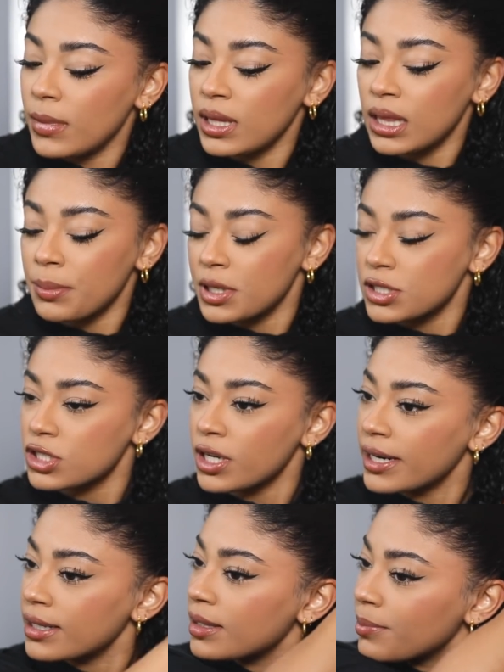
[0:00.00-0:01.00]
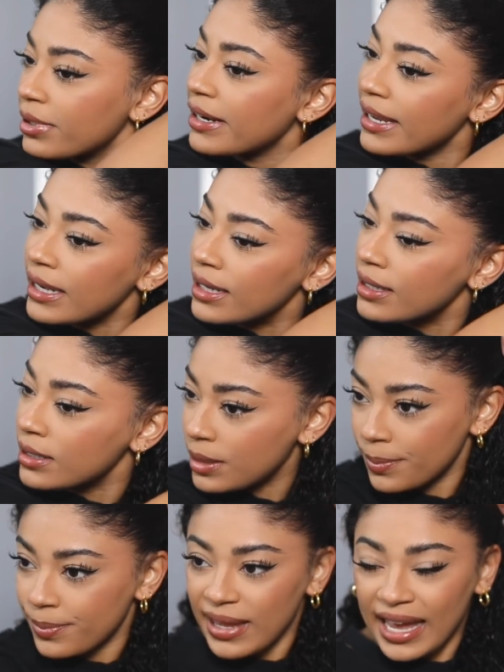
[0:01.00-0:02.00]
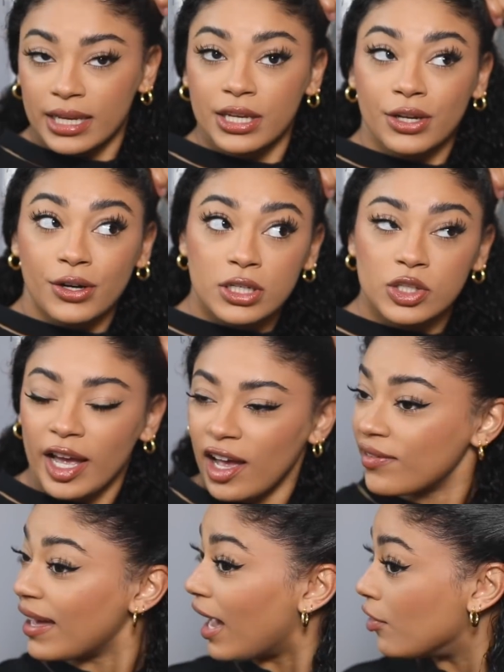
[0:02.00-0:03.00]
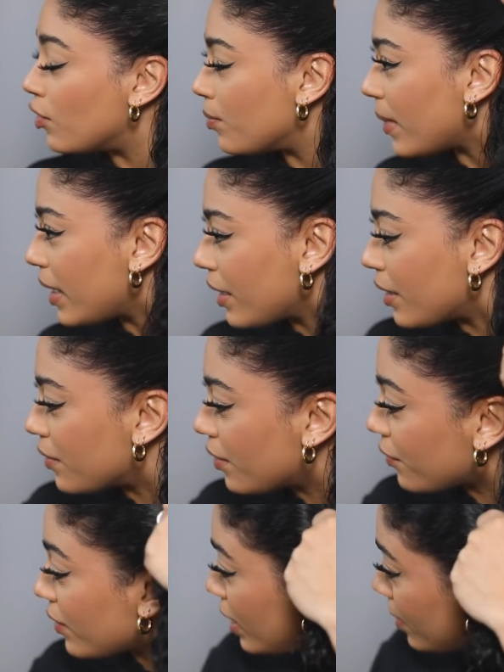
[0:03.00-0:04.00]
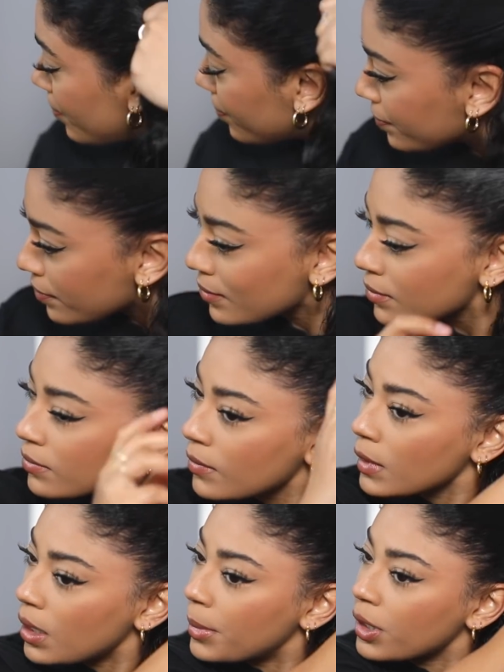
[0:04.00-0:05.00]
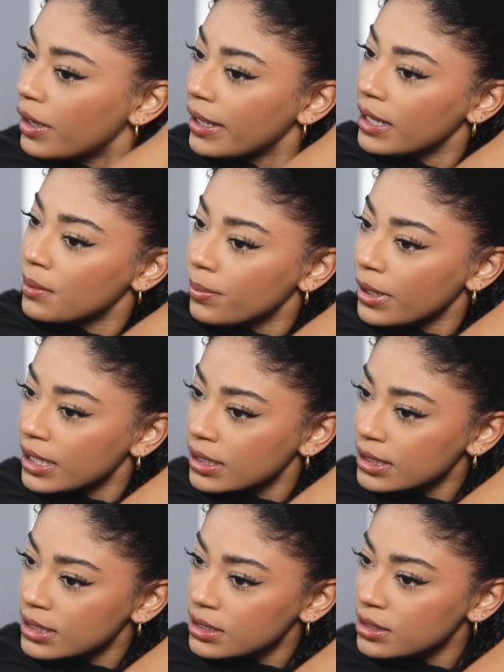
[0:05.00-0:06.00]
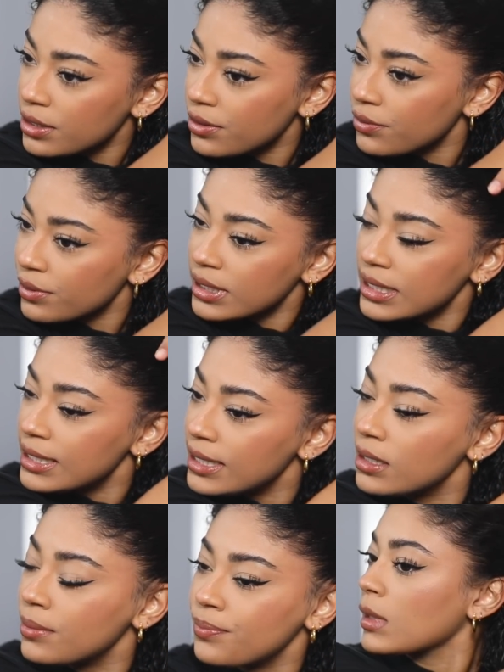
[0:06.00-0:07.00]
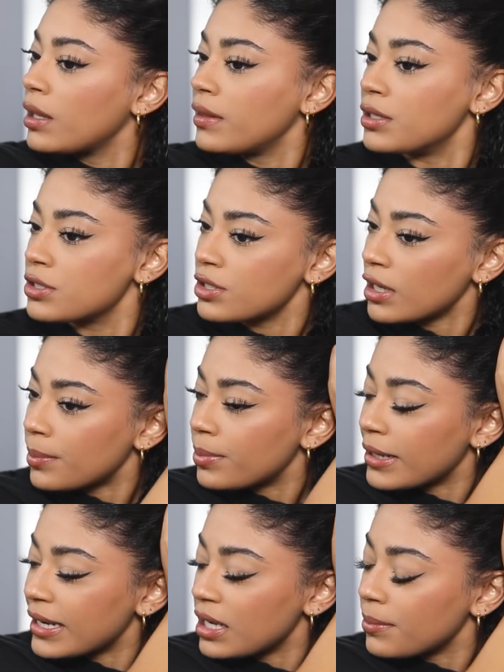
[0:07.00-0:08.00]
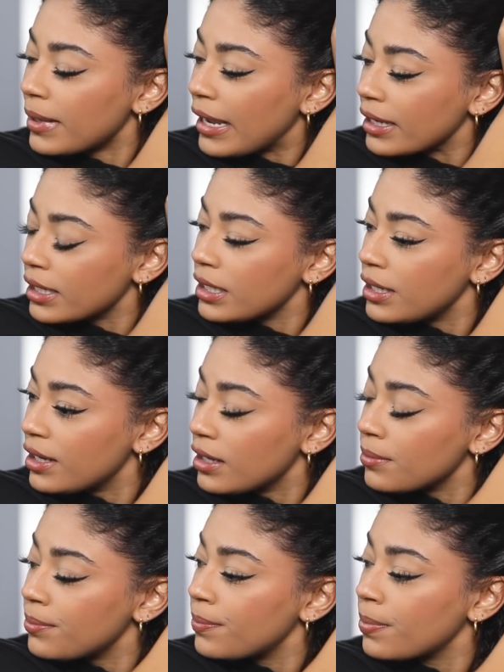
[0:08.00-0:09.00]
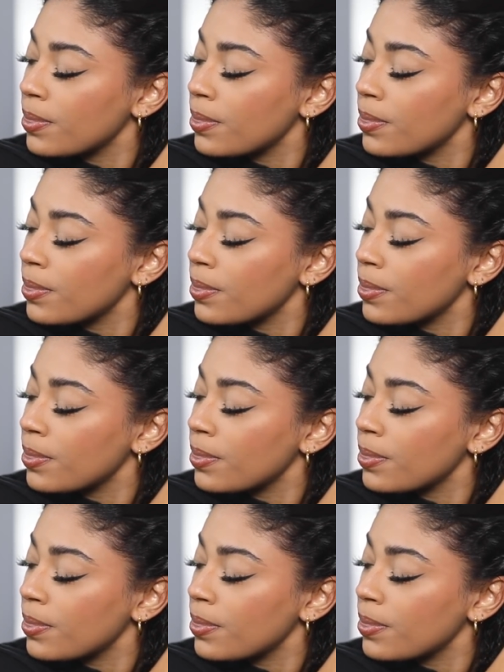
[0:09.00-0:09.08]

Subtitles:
and then I'm gonna start the braid back here so I have half of my hair in the front, and I'm gonna go ahead and part this into 3 and then start braiding back here.